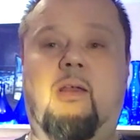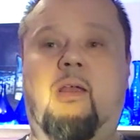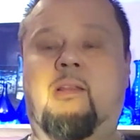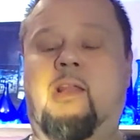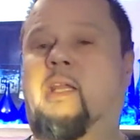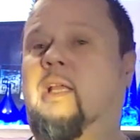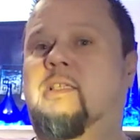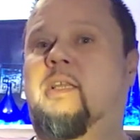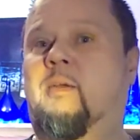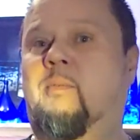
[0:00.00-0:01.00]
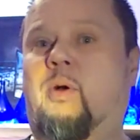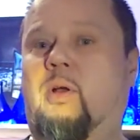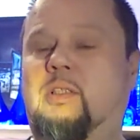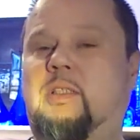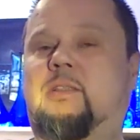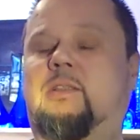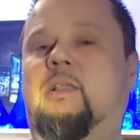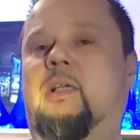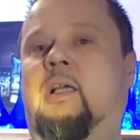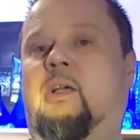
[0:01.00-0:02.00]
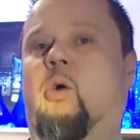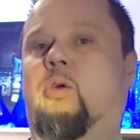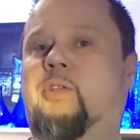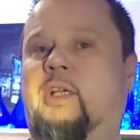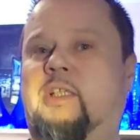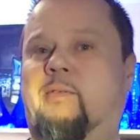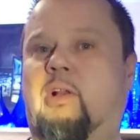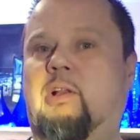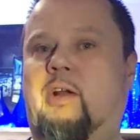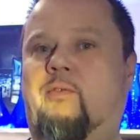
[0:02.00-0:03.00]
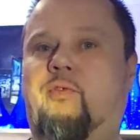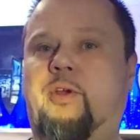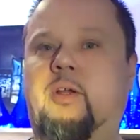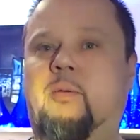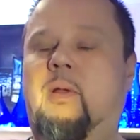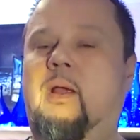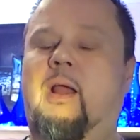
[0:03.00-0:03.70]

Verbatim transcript: And then he gets to Impulse, and Coltrane's given a lot of freedom.